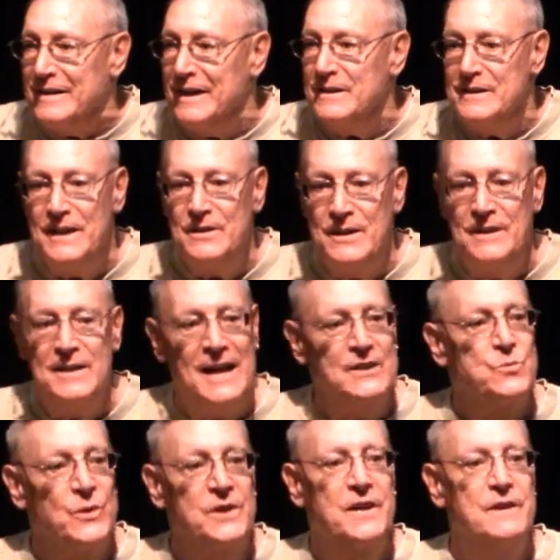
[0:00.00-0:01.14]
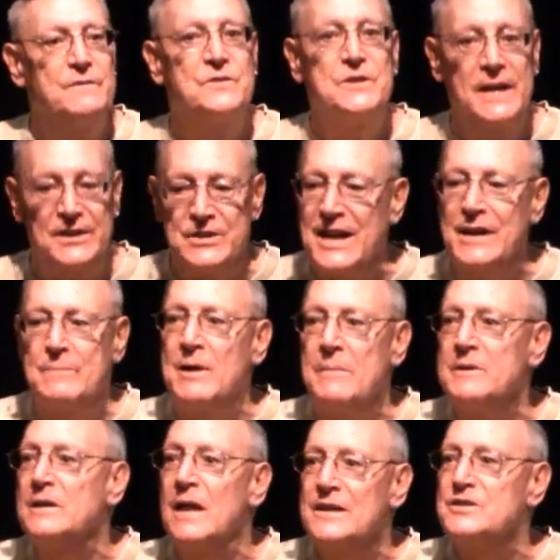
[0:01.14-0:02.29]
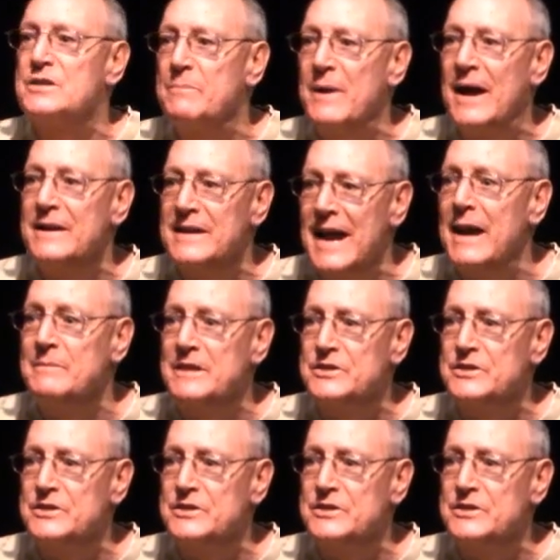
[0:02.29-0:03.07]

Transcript: And that's what gives stand-up comedy classes a bad name.